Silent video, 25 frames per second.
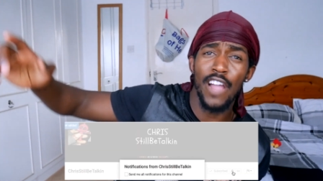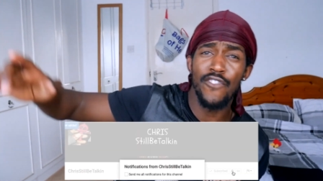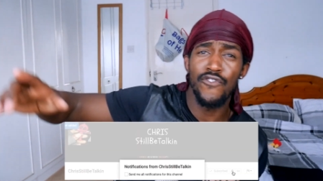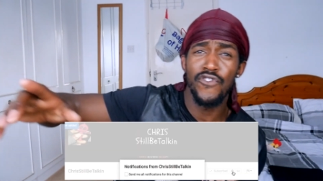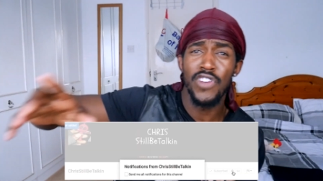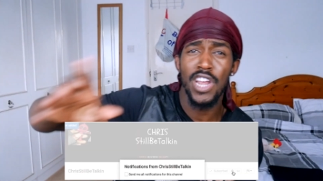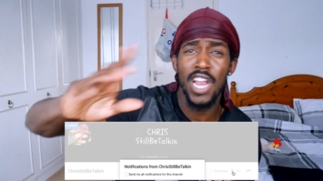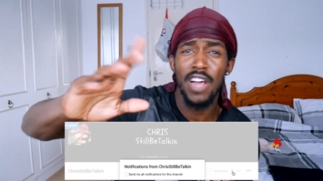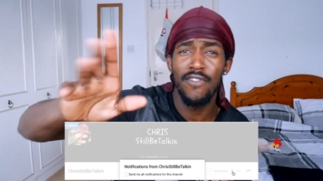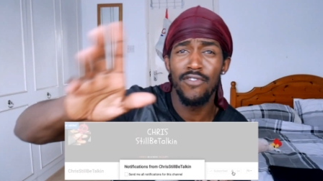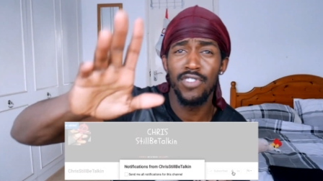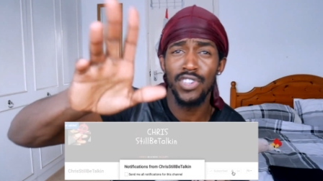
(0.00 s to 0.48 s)
I've
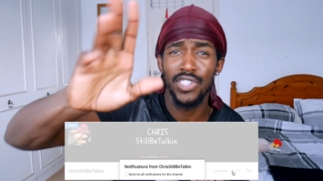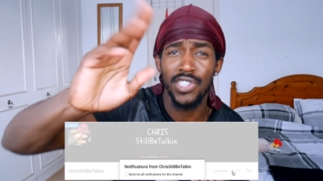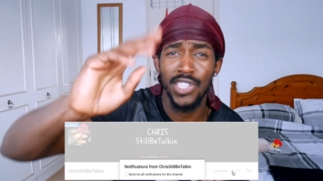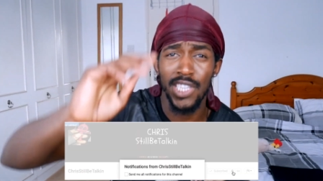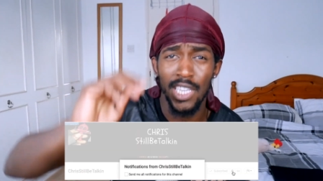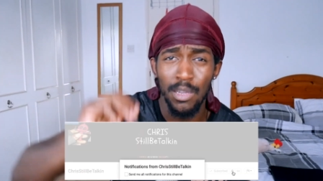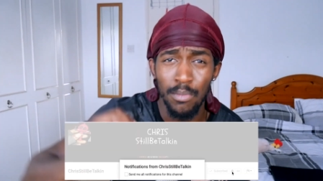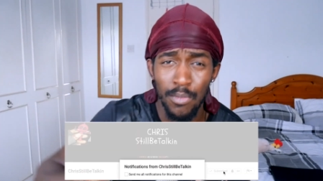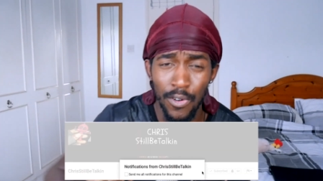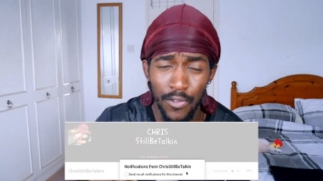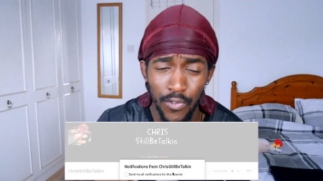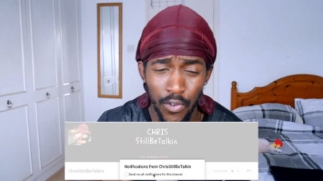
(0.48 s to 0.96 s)
never
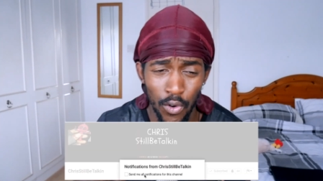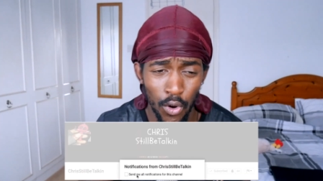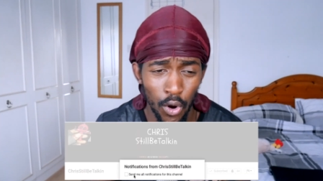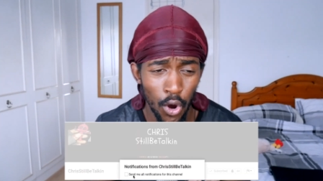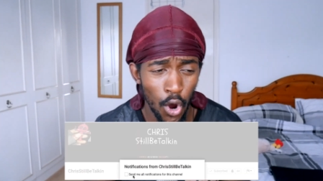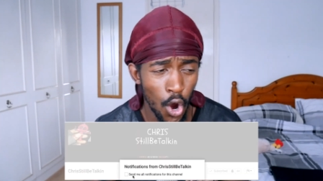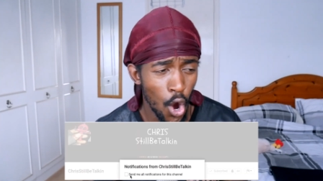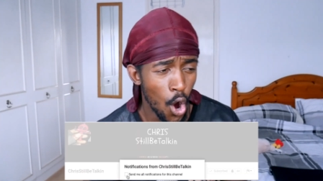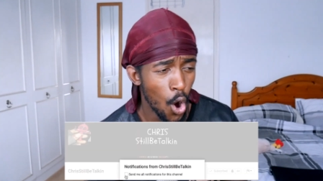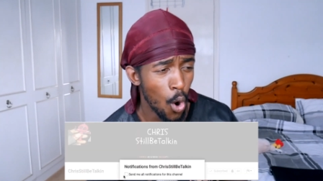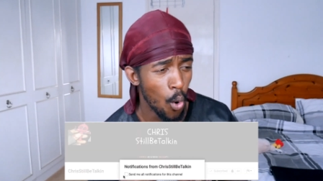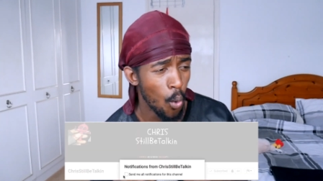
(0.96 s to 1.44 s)
seen
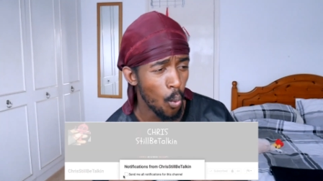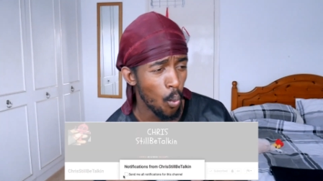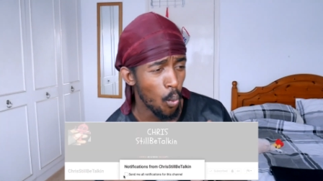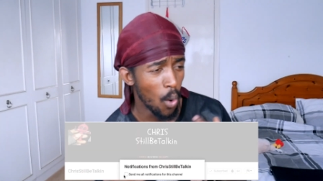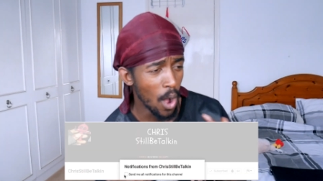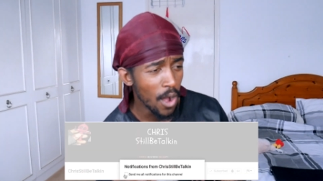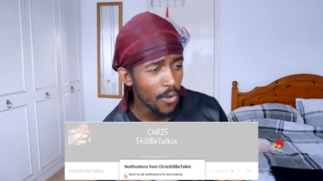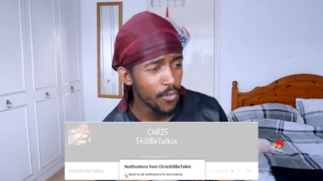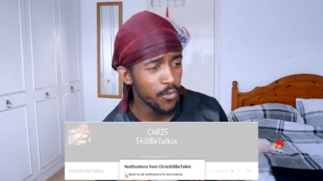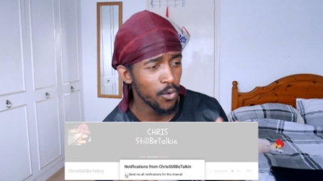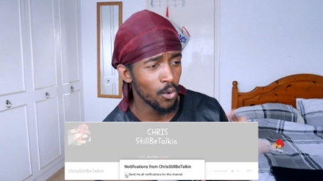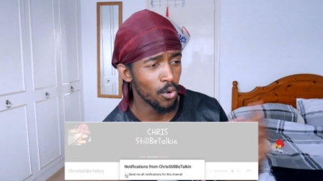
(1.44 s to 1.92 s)
before
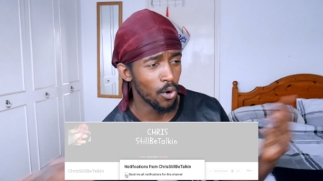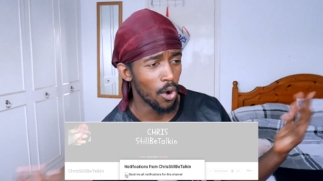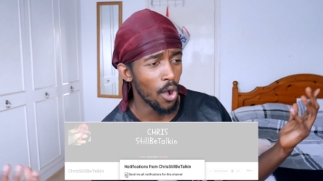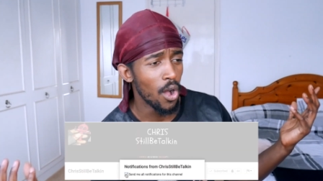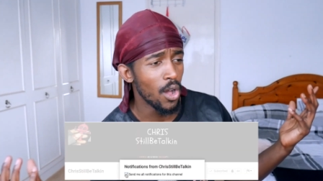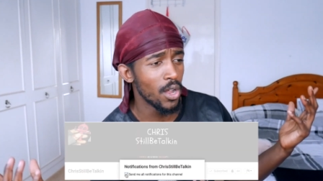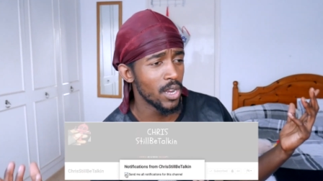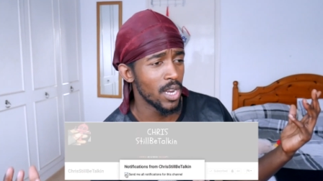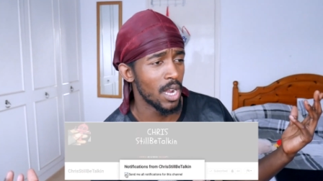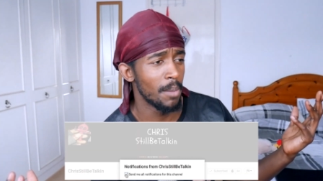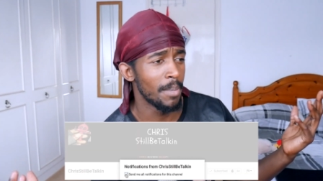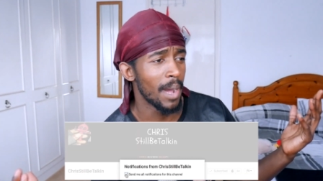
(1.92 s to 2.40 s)
waffle
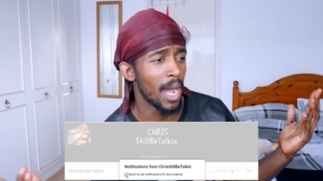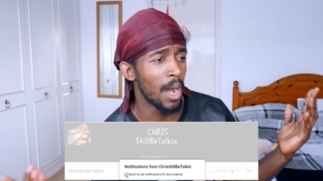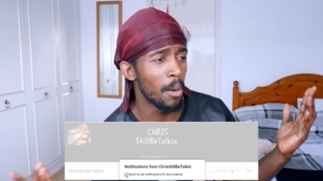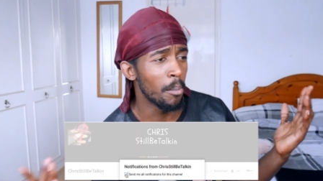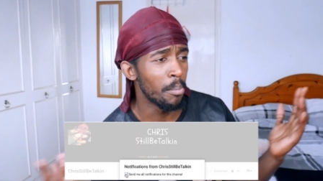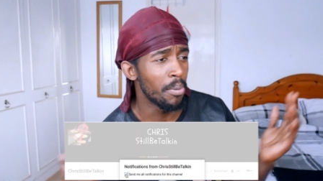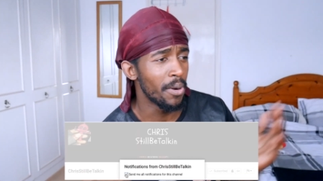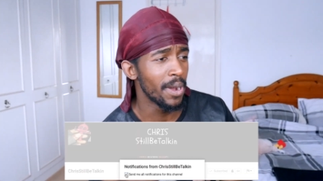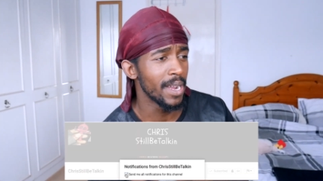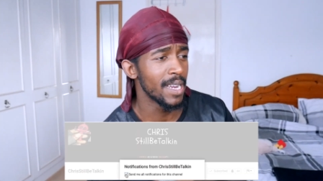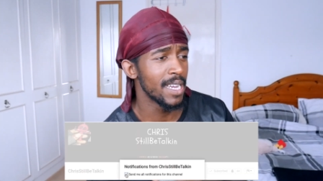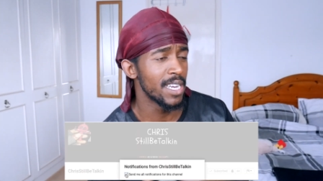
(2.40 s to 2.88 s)
on
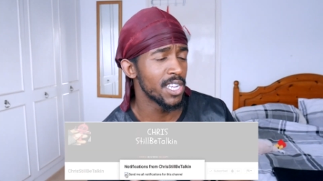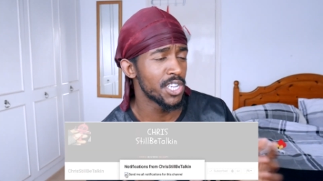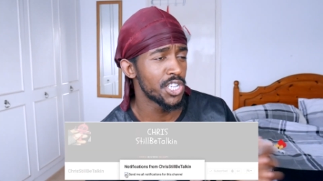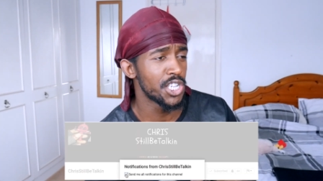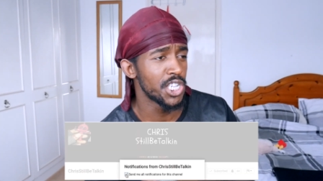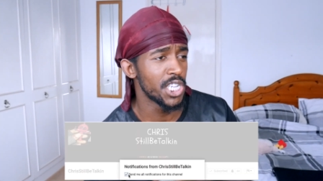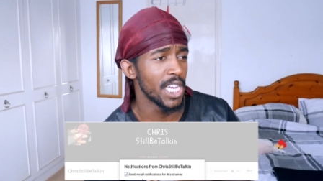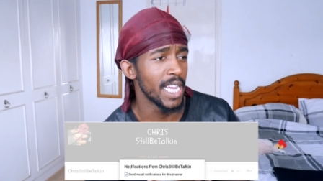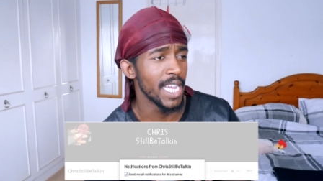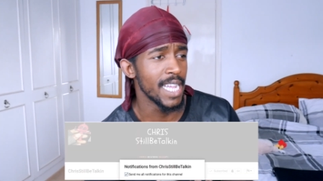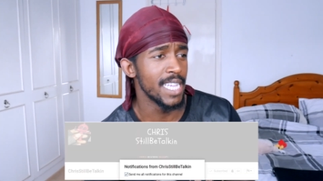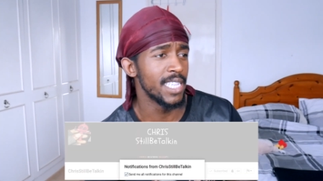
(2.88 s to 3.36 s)
about pointless
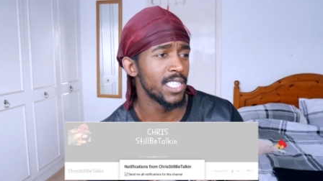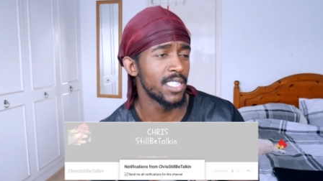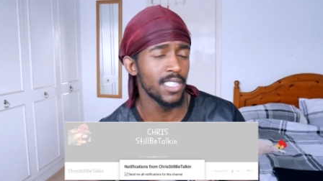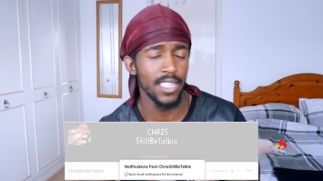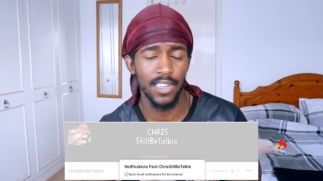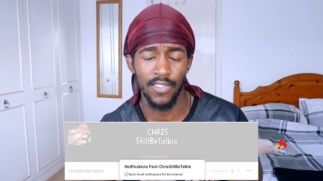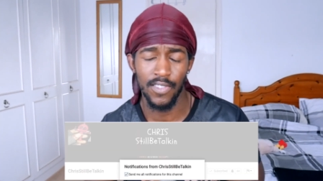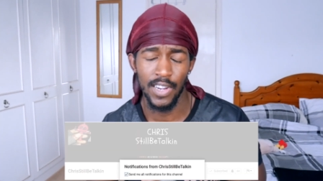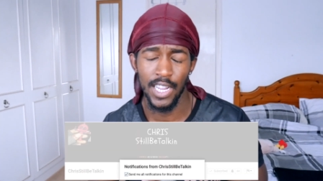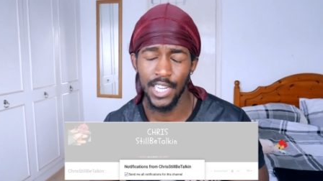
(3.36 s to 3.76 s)
shit instead of